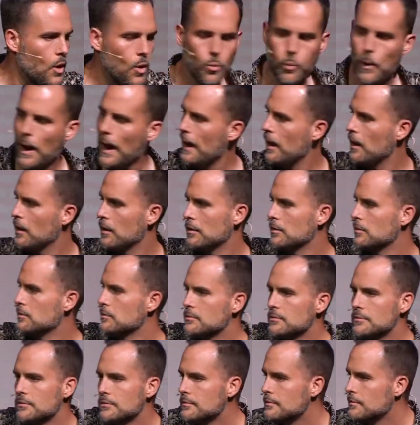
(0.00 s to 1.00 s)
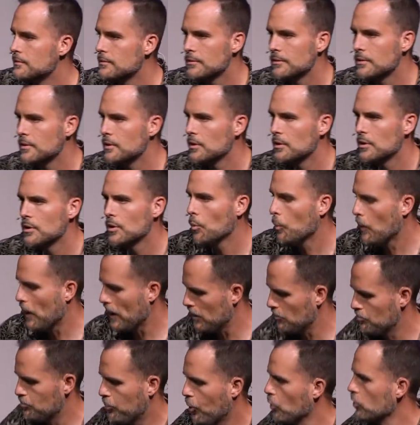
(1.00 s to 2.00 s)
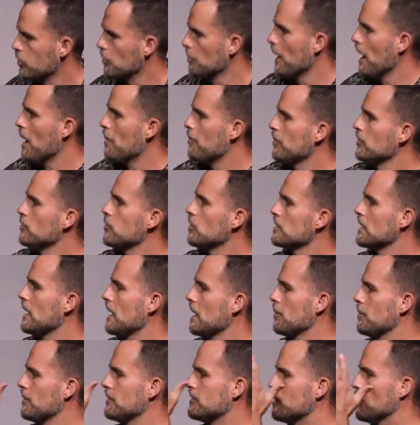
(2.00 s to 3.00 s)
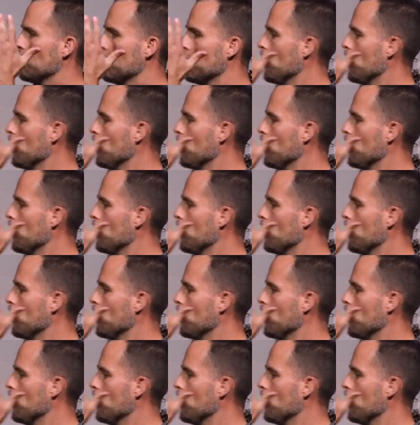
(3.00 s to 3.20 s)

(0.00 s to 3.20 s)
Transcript: Why? Why? Pulled him up and looked at him and said,